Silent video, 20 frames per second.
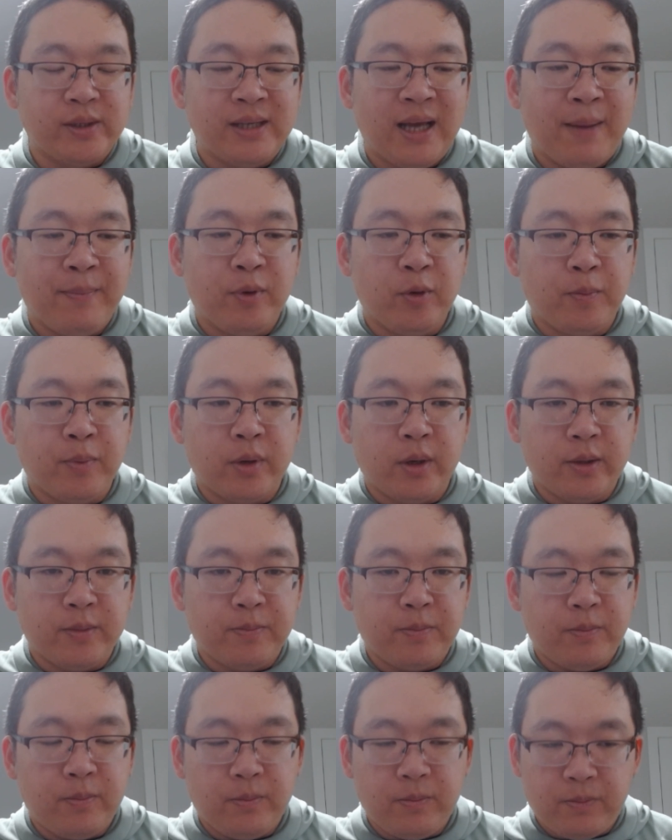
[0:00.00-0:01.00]
for example,
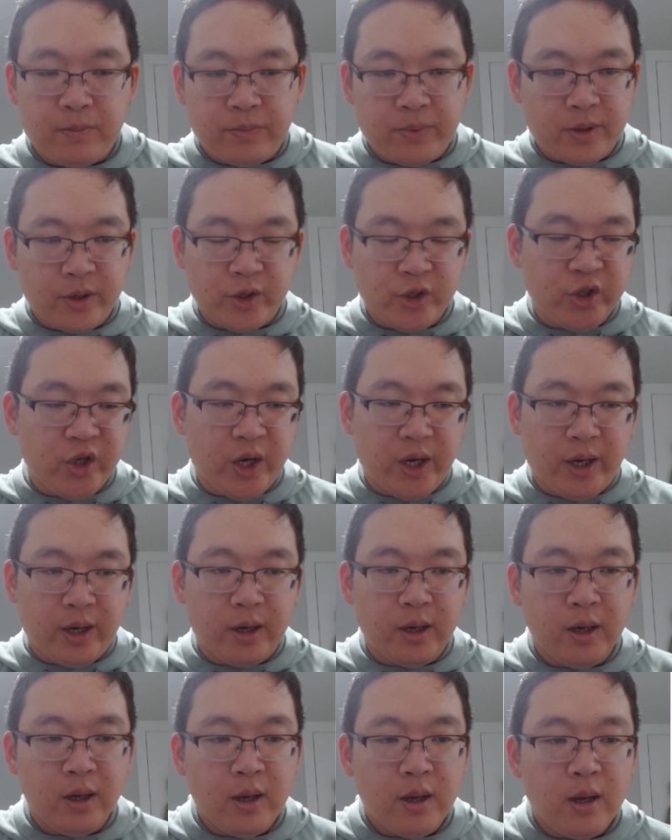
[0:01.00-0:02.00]
per
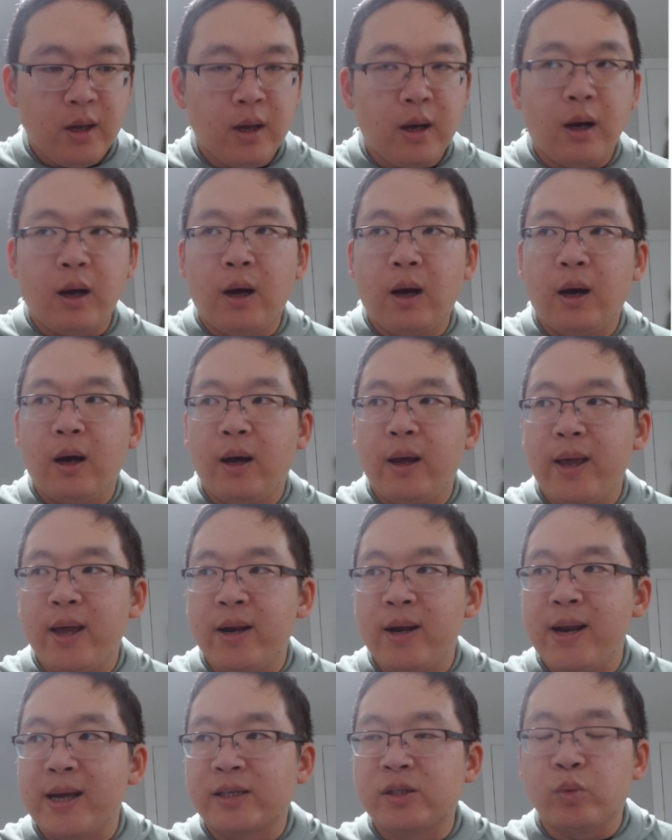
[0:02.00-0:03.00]
share
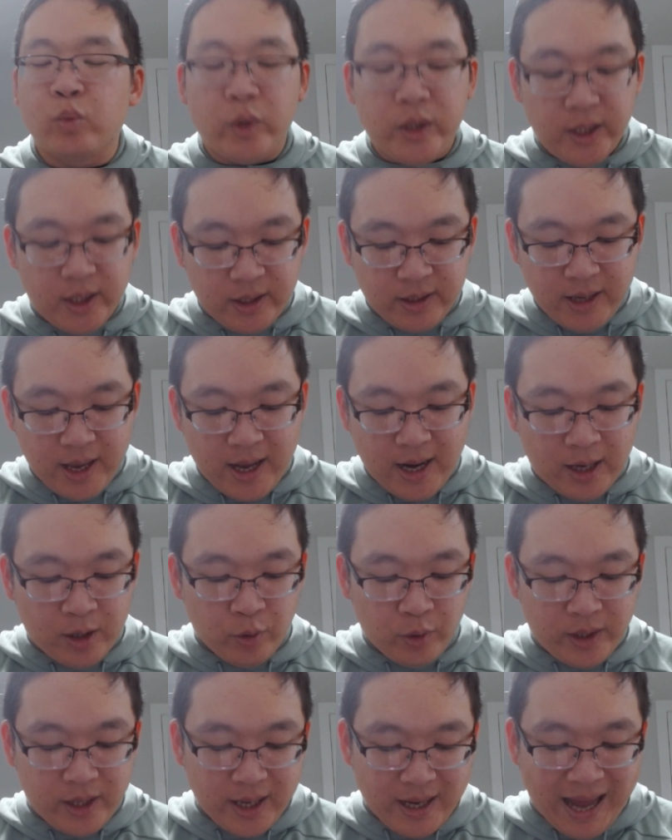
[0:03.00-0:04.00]
in the next week, and I
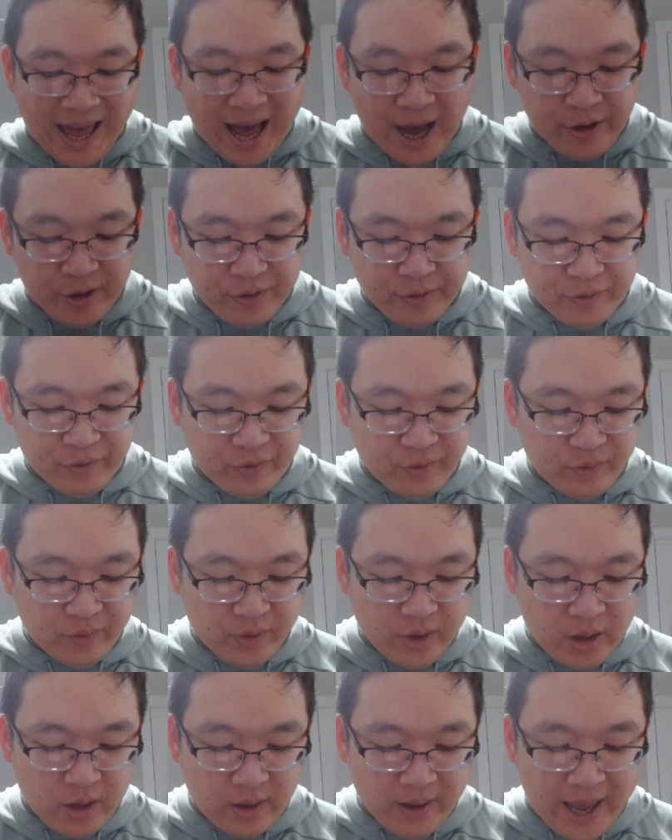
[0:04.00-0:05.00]
don't get out of
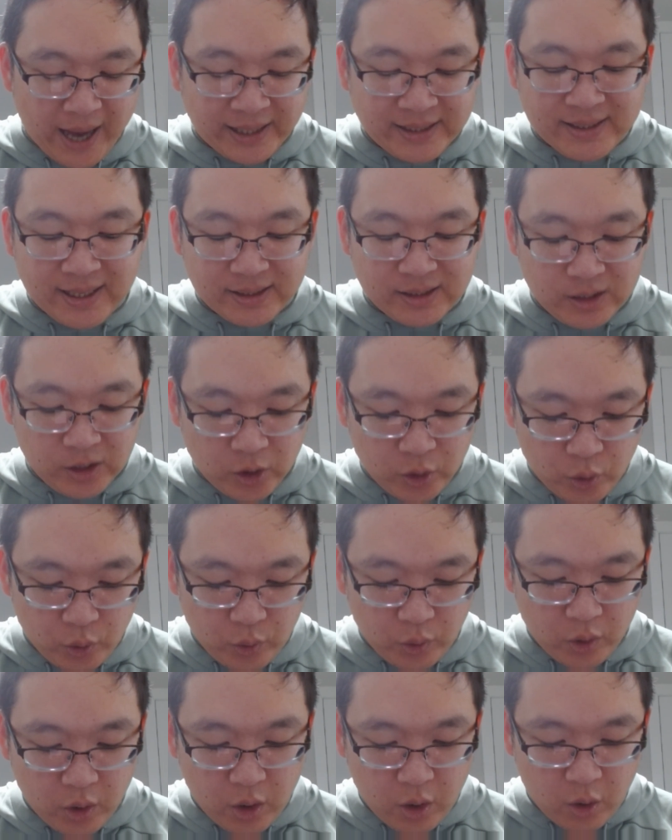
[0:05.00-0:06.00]

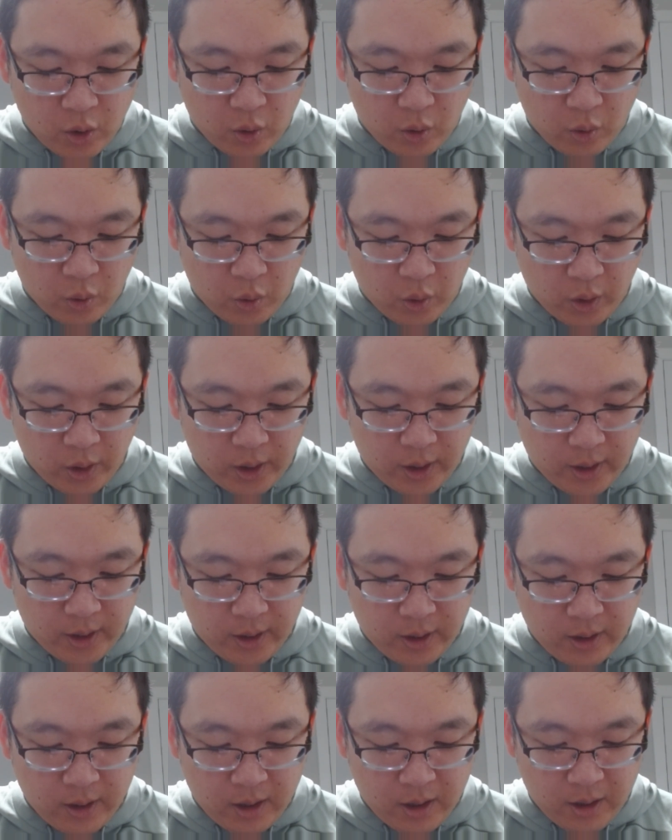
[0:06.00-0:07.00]
XSU
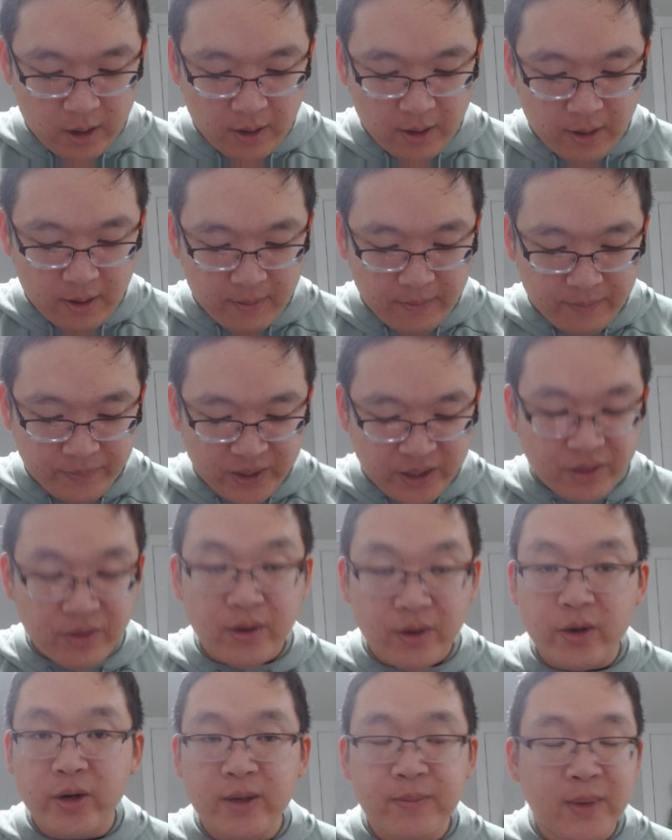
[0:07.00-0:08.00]
or
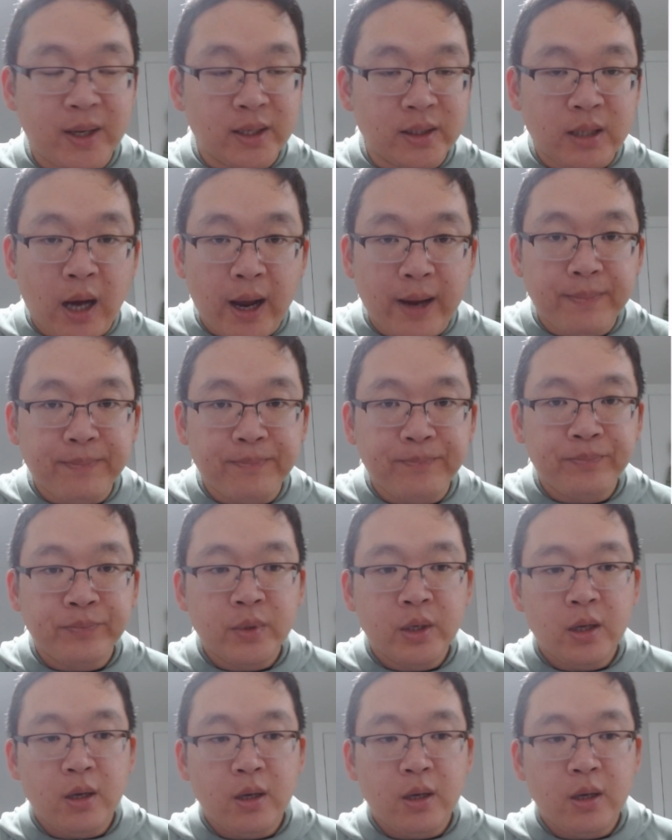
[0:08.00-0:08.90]
Ethereum in time,